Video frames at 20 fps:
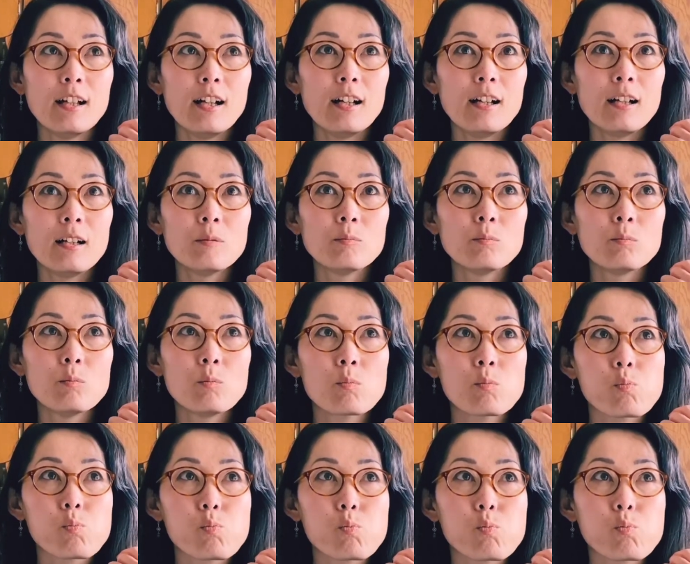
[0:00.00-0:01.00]

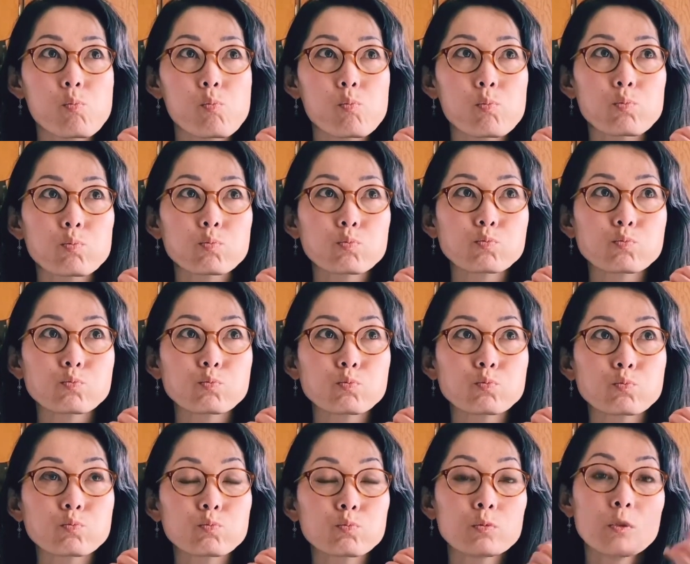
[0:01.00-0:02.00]

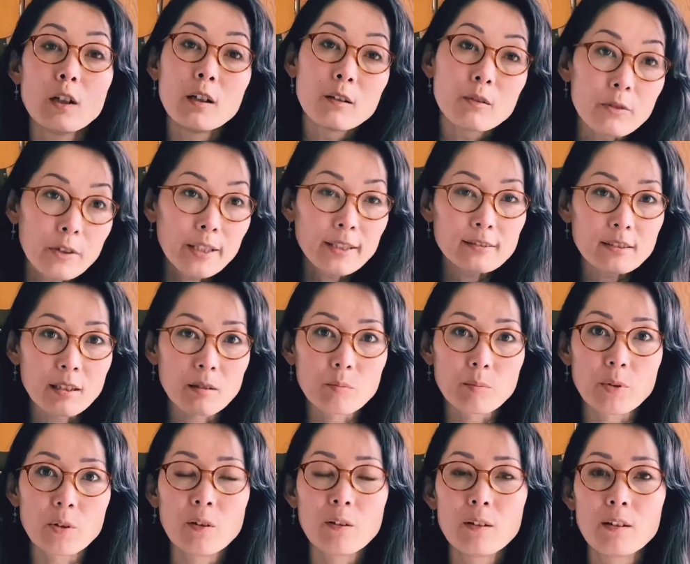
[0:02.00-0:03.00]
for
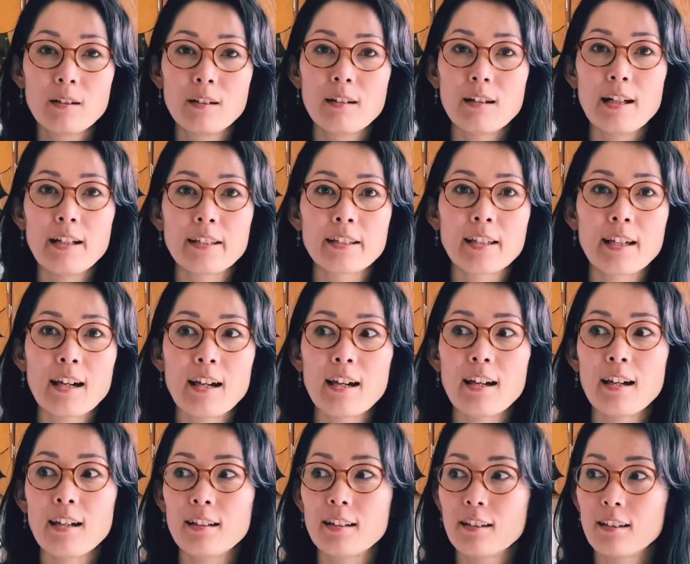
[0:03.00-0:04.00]
example, I
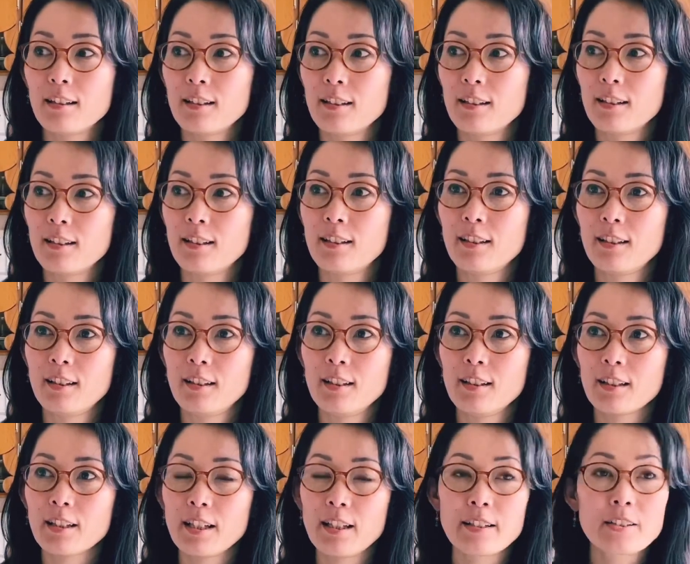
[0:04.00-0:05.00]
got
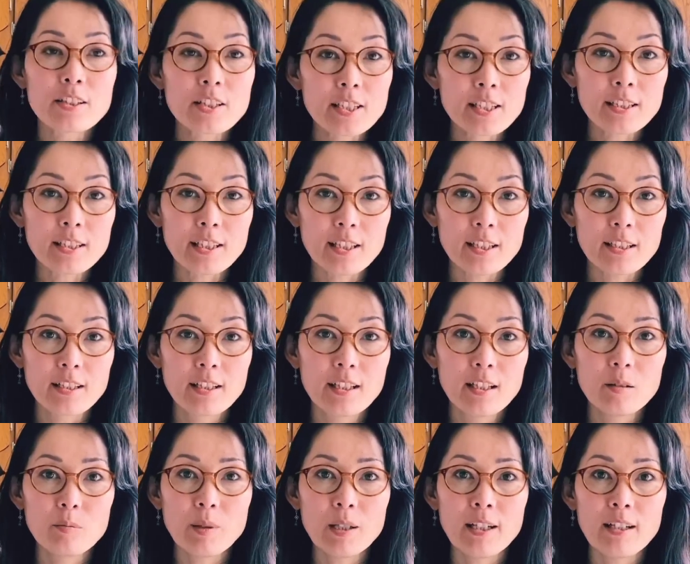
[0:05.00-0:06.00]
kind of cheated
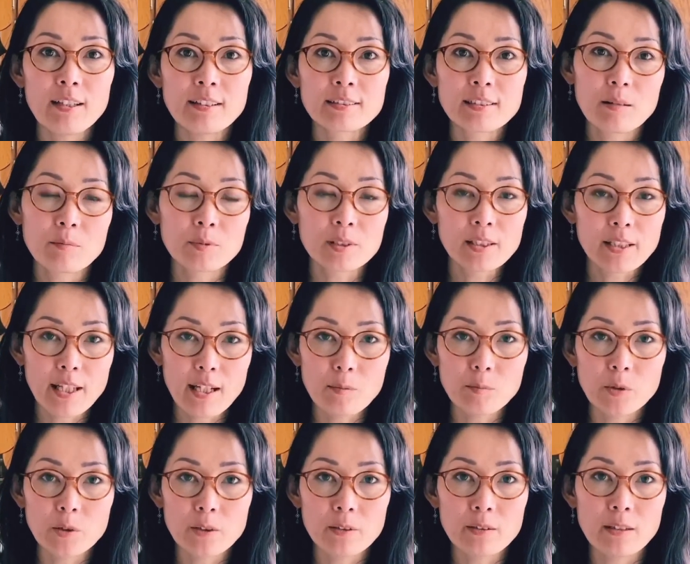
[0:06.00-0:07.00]
by some
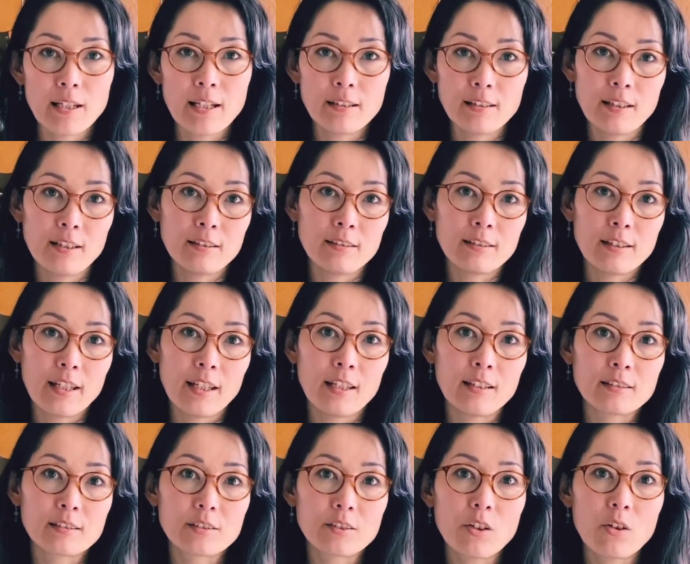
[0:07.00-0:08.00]
scammer, and then
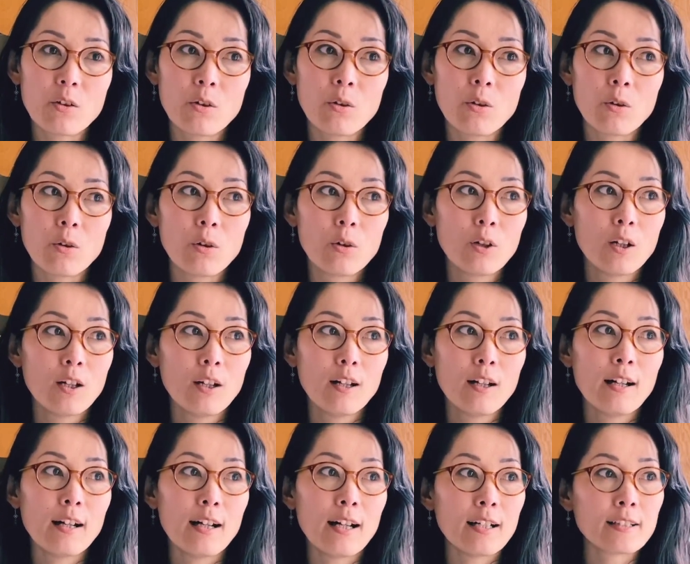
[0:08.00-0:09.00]
they stole
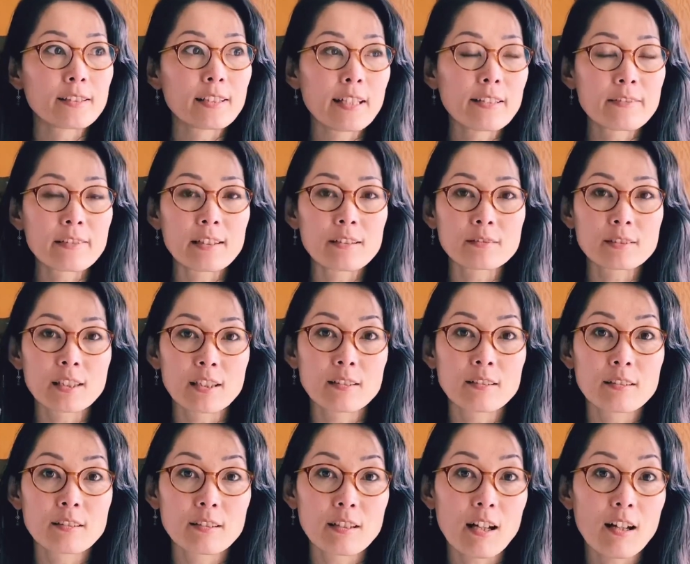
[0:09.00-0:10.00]

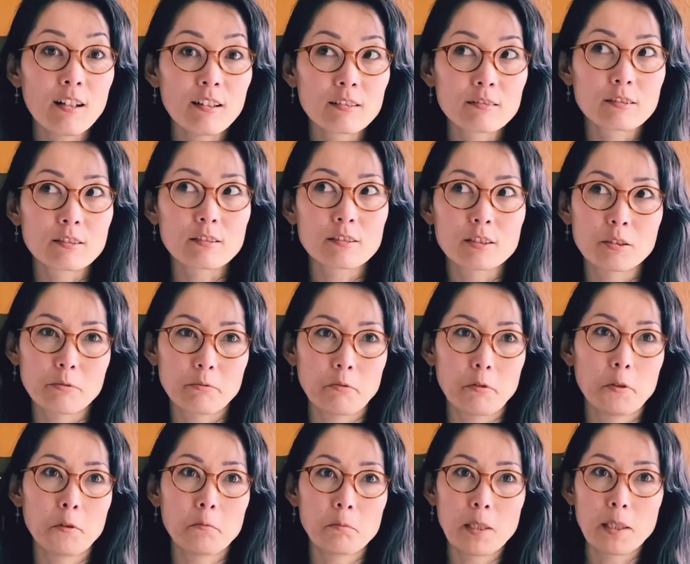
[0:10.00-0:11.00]
$10,000
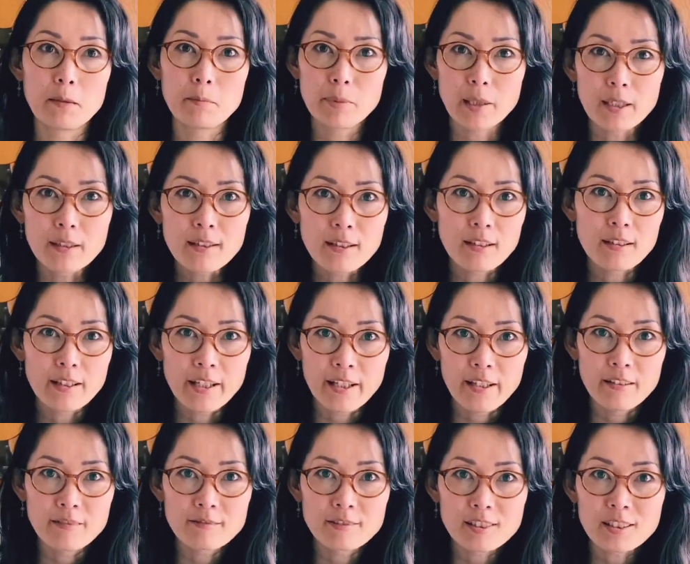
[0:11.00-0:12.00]
from my bank
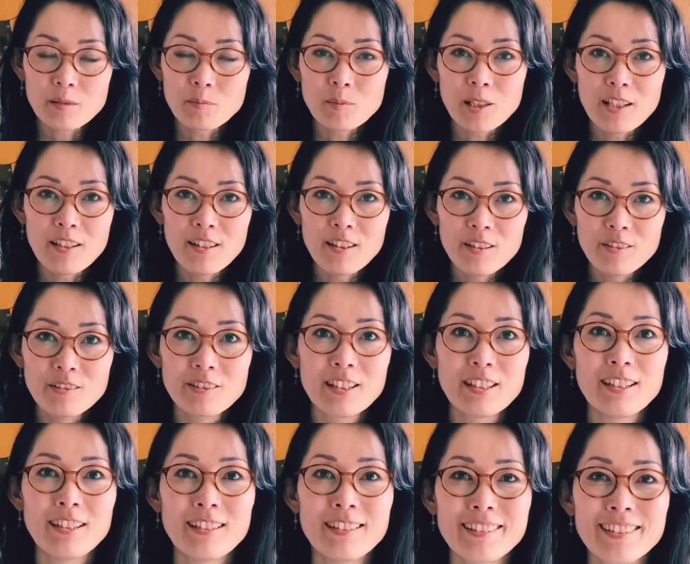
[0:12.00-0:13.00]
account somehow.
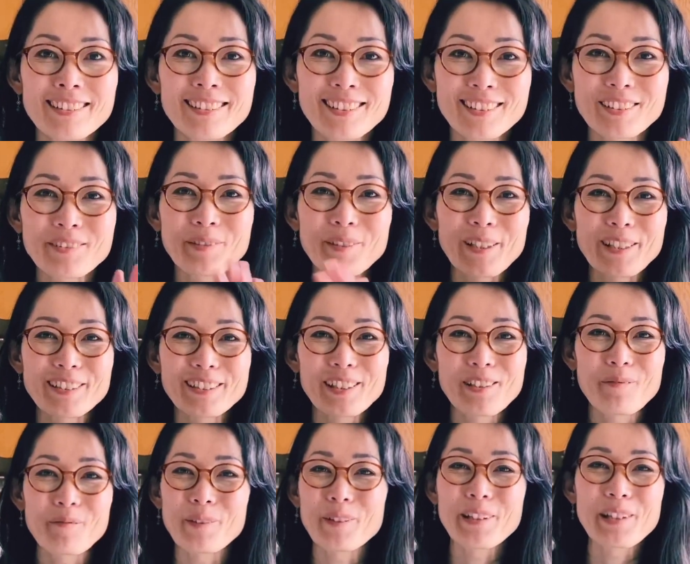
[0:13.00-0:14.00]
This is, for
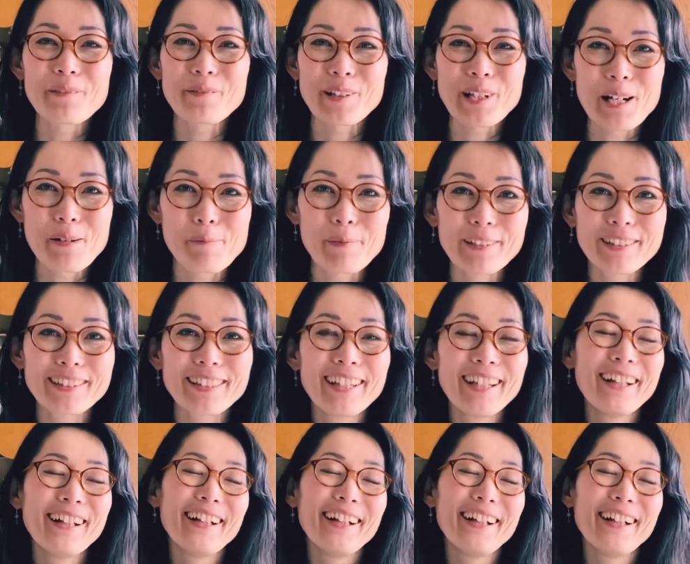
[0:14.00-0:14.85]
example, never happened.